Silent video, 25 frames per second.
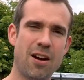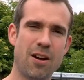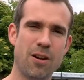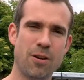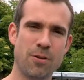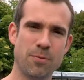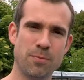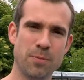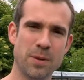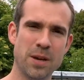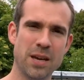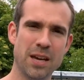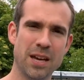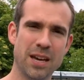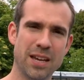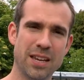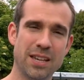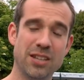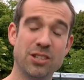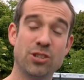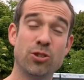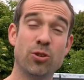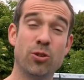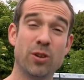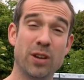at home and
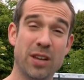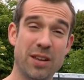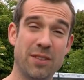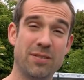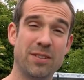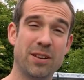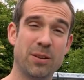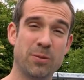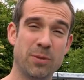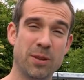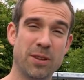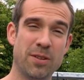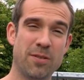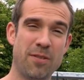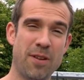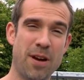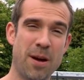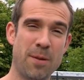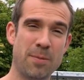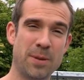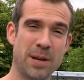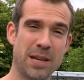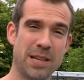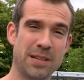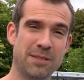enjoy an evening with his
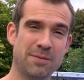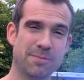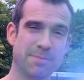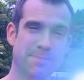family.